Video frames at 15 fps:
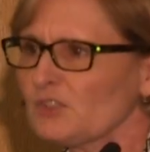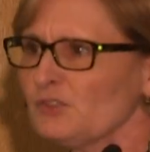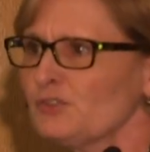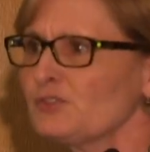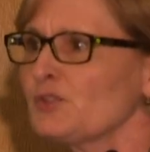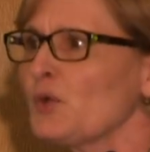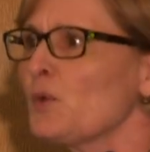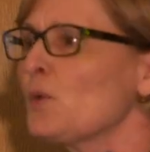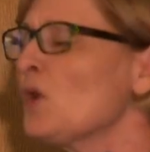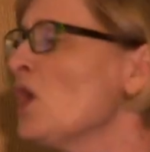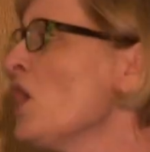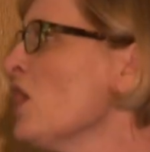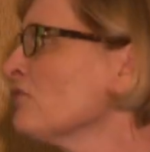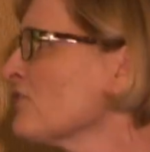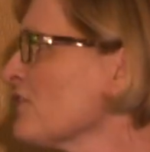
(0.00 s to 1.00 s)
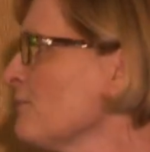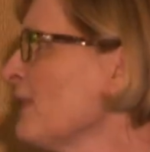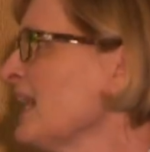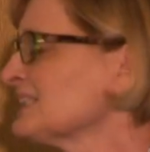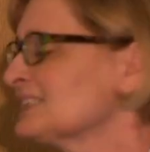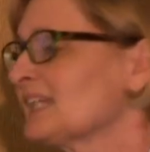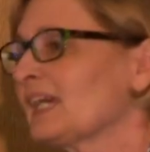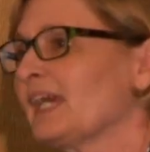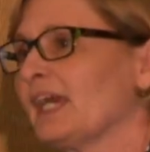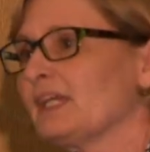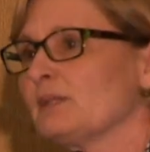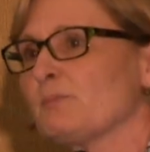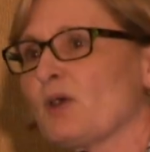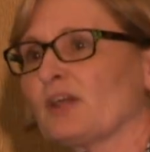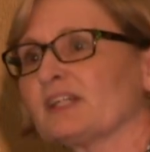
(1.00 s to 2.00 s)
So for the past
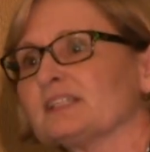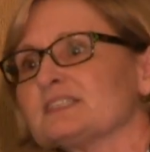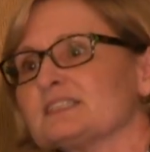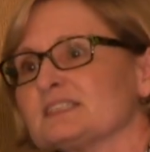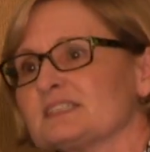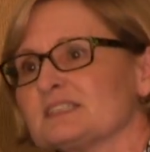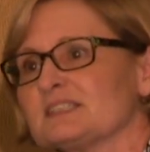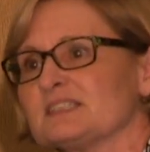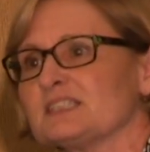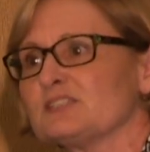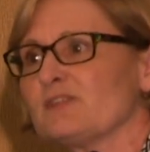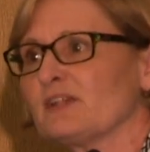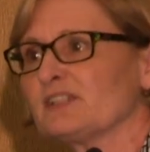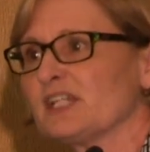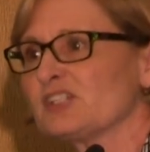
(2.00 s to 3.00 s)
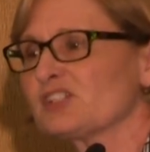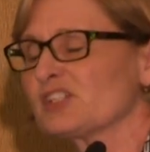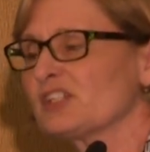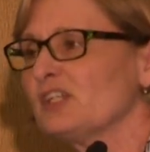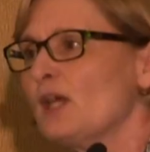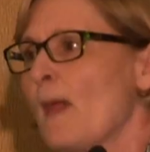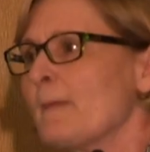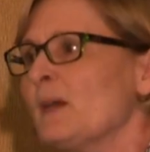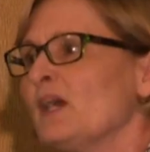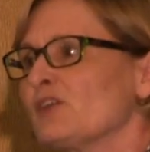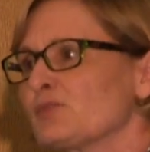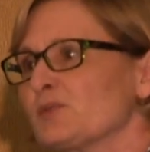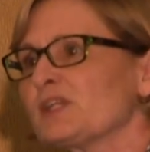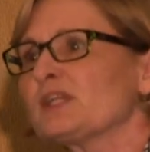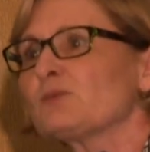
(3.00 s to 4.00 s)
decade, the Parkinson's Disease Foundation
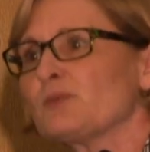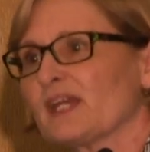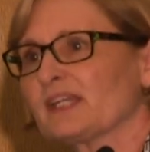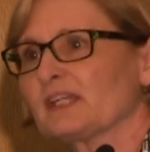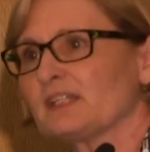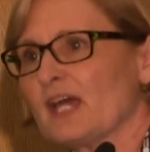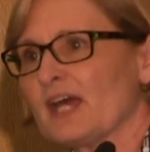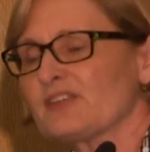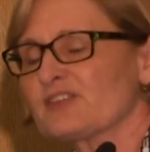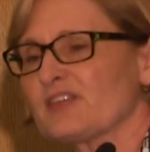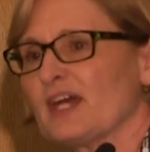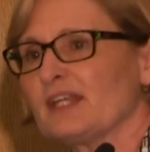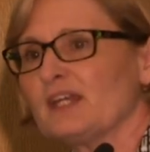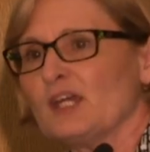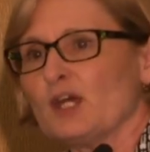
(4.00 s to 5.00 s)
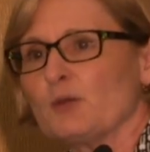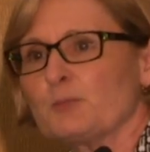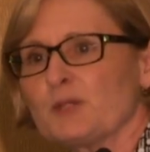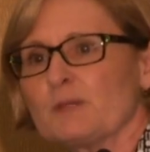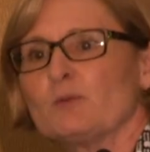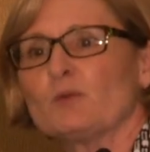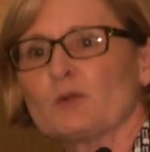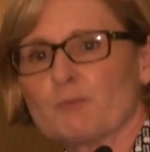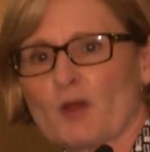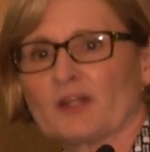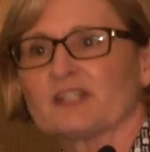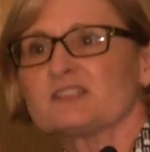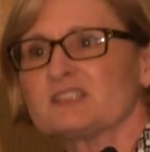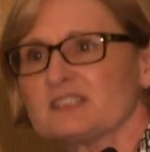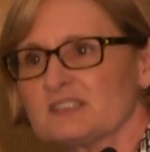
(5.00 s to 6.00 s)
has really recognized that people with
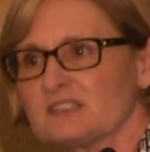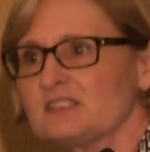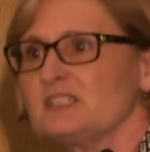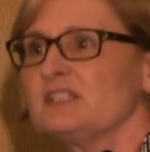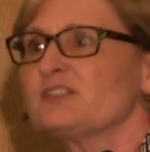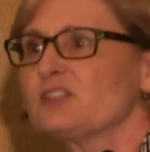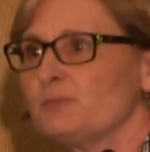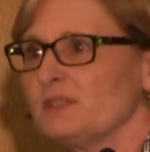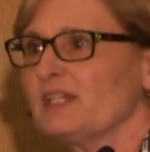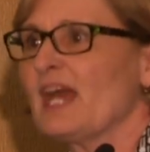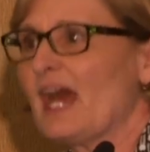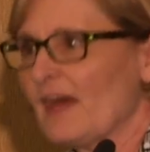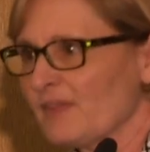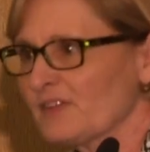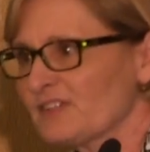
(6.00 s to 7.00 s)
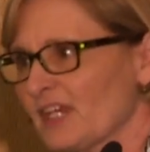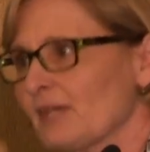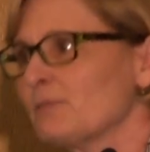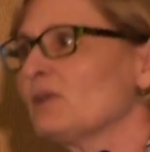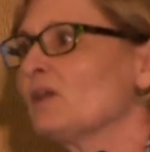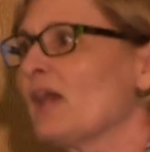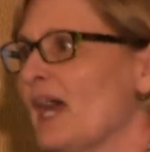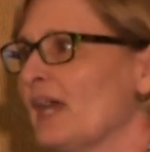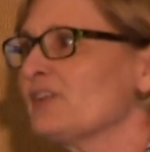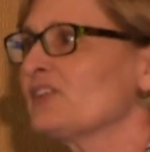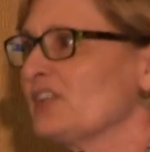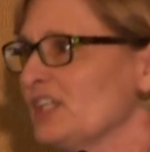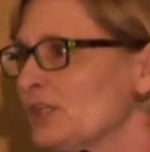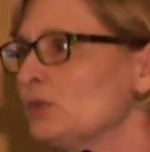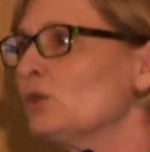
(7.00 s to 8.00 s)
Parkinson's need to be at the table as
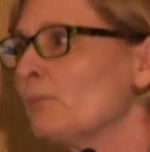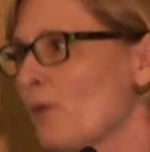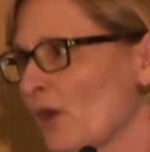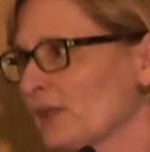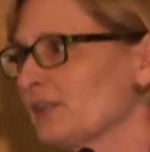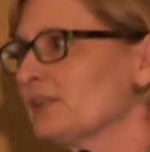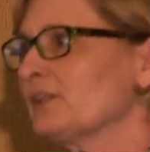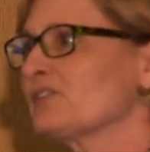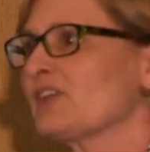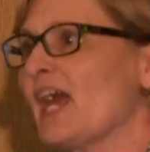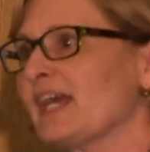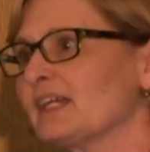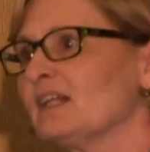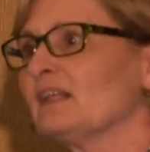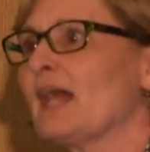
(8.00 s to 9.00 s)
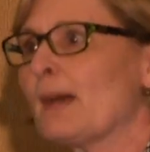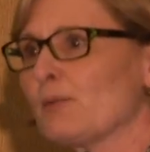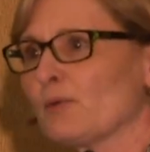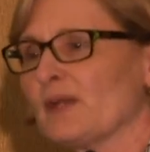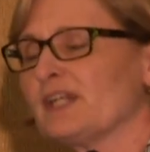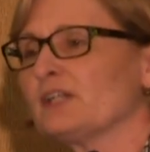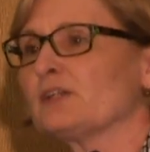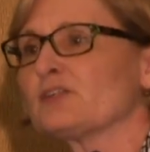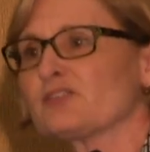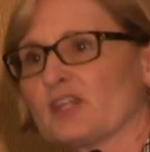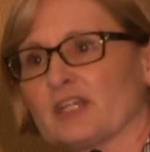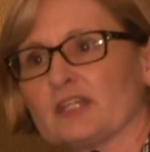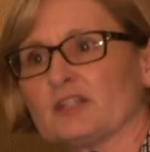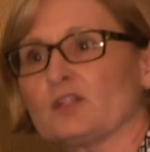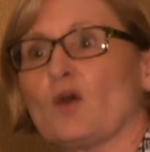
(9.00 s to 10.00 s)
equal partners and collaborators
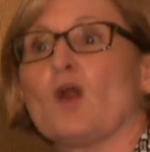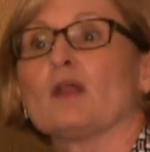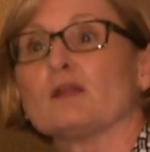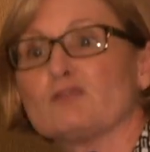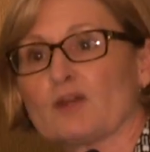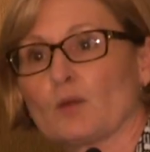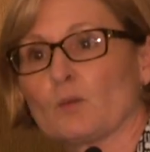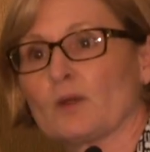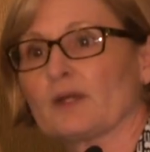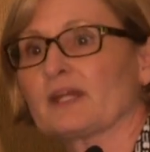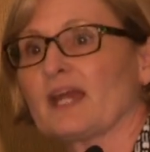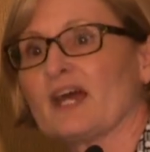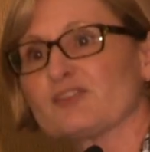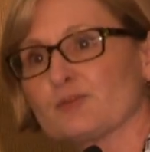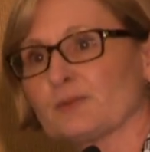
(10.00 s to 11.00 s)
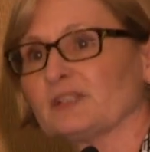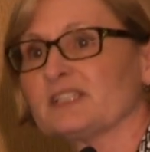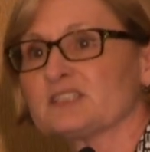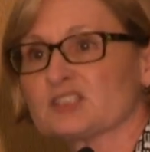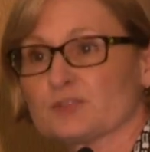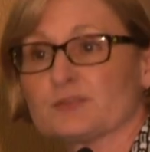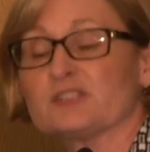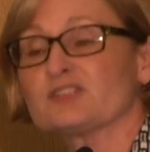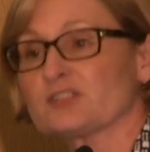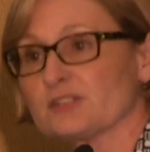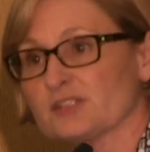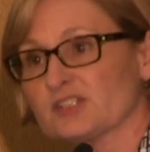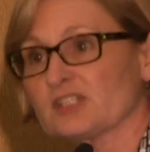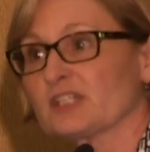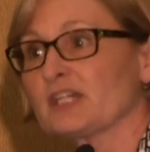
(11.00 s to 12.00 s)
in all of our work as it relates to
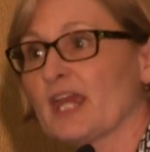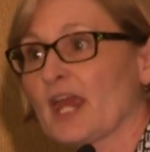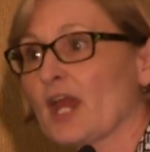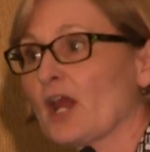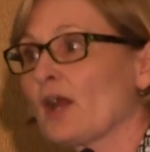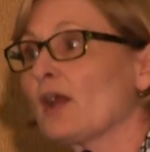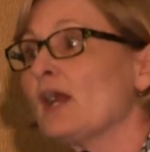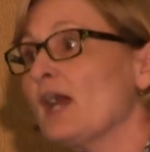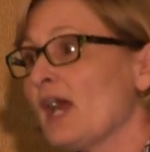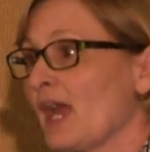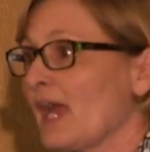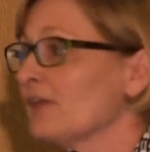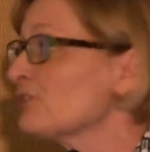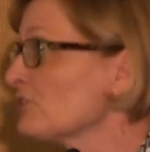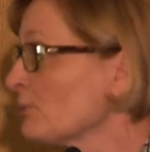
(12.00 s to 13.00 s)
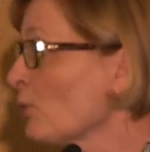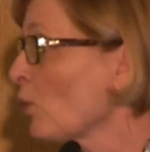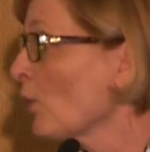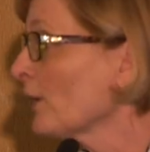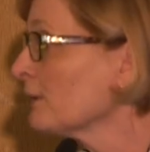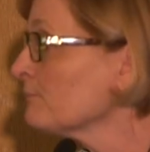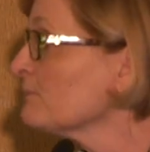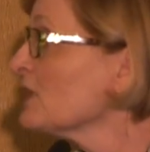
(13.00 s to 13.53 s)
research, care, and support.